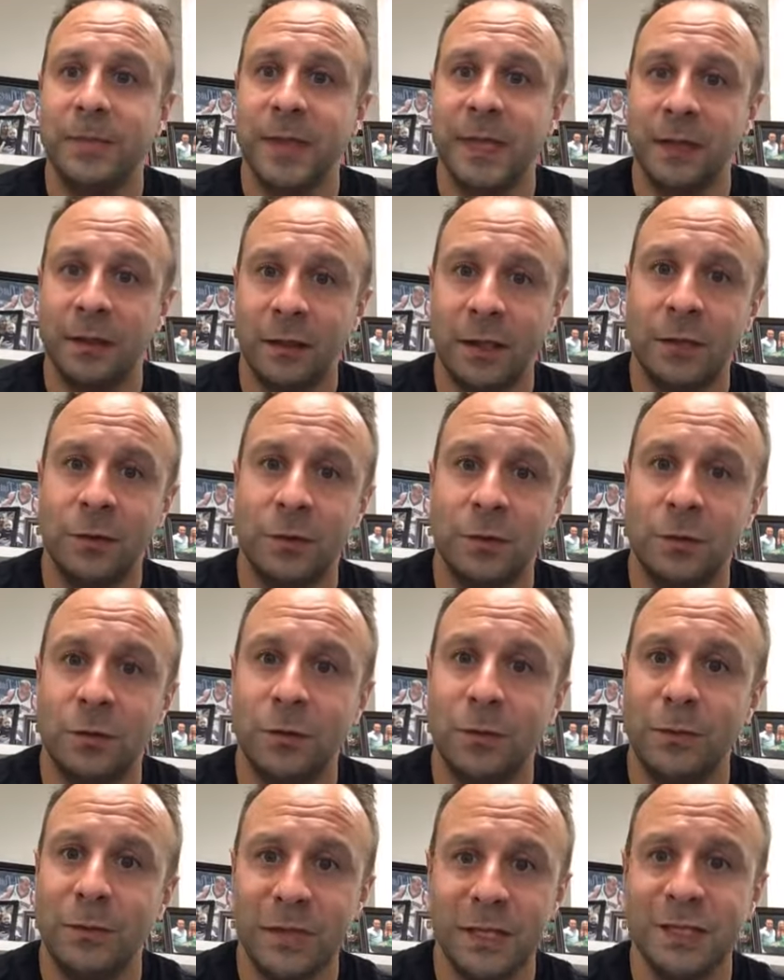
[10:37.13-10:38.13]
little
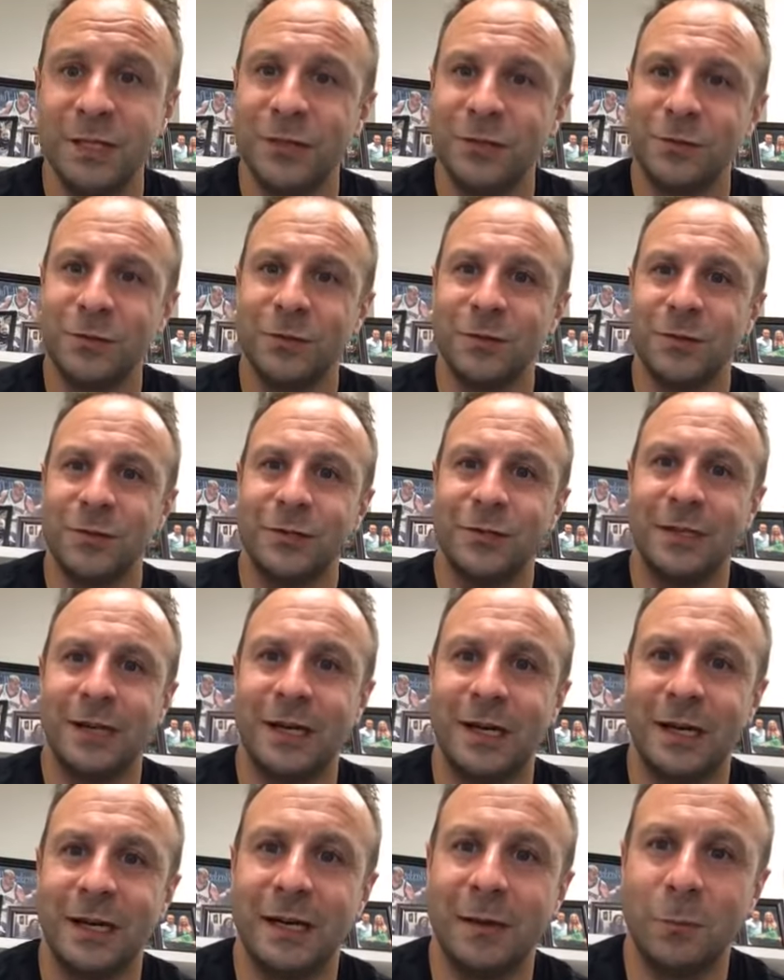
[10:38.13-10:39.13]
minuscule,
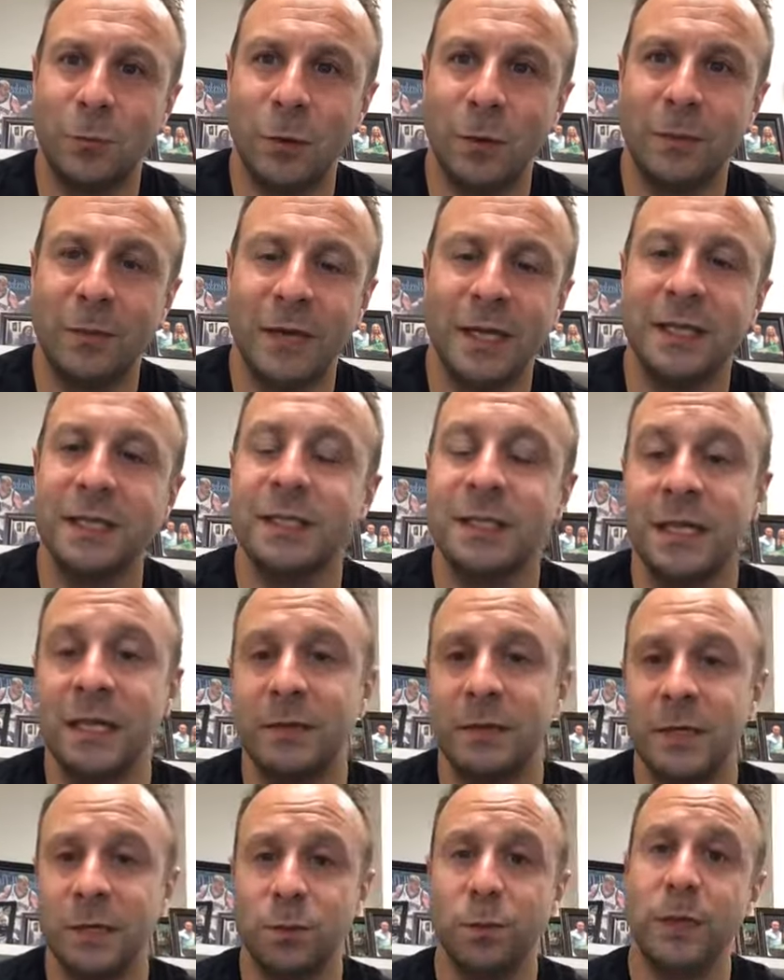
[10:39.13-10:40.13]
what might
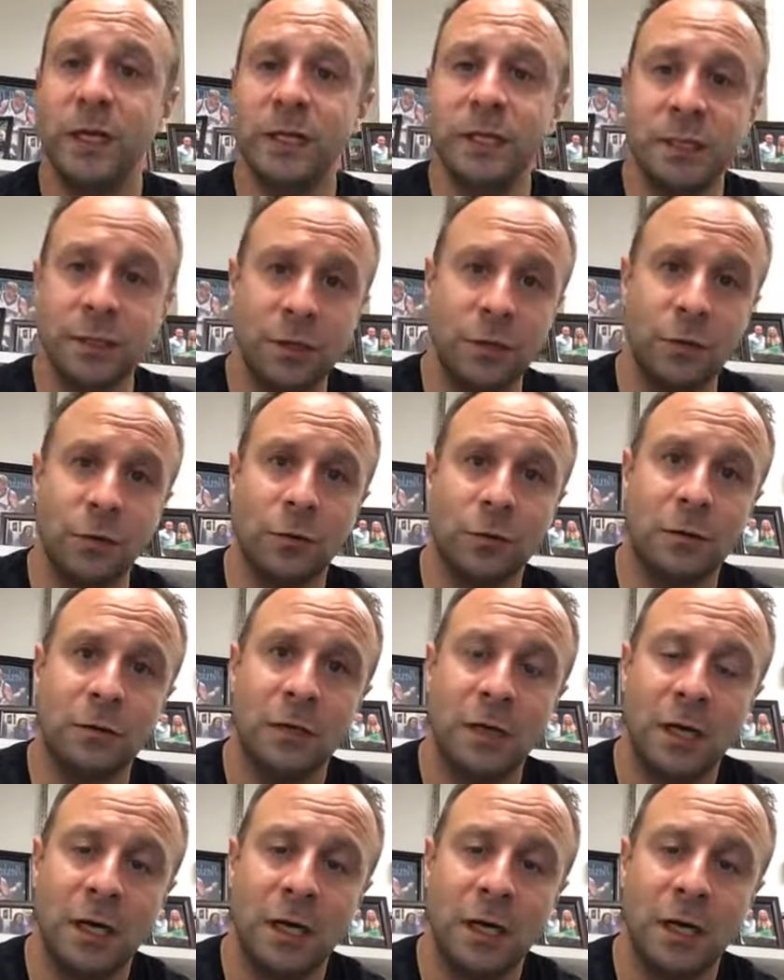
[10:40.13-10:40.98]
seem as minuscule